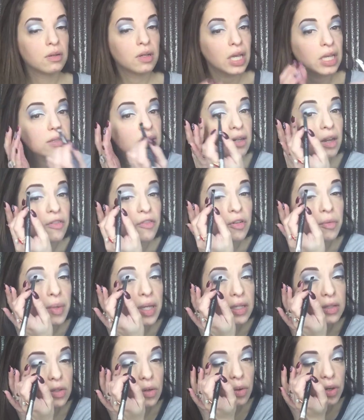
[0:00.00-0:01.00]
Hazelnut for
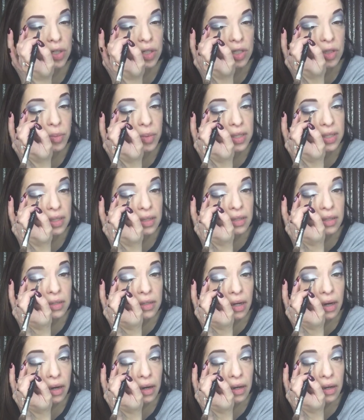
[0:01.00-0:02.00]
me is gorgeous, but it's a little
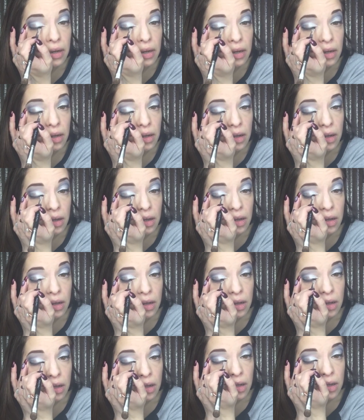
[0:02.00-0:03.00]
dark.
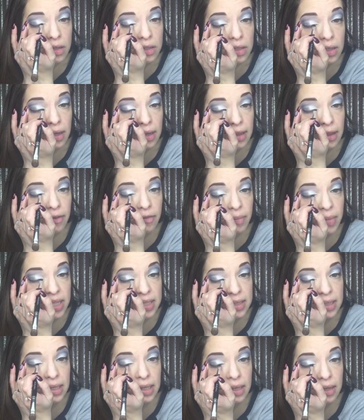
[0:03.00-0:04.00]
I love
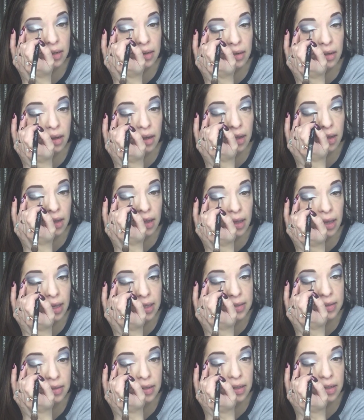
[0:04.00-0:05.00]
mixing it, like
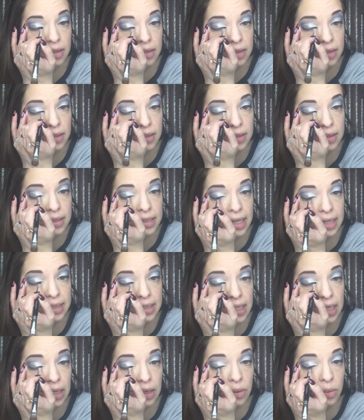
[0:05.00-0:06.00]
hazelnut and
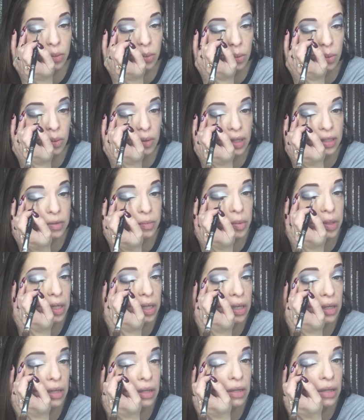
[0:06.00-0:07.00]
sassy. Ooh, that's pretty.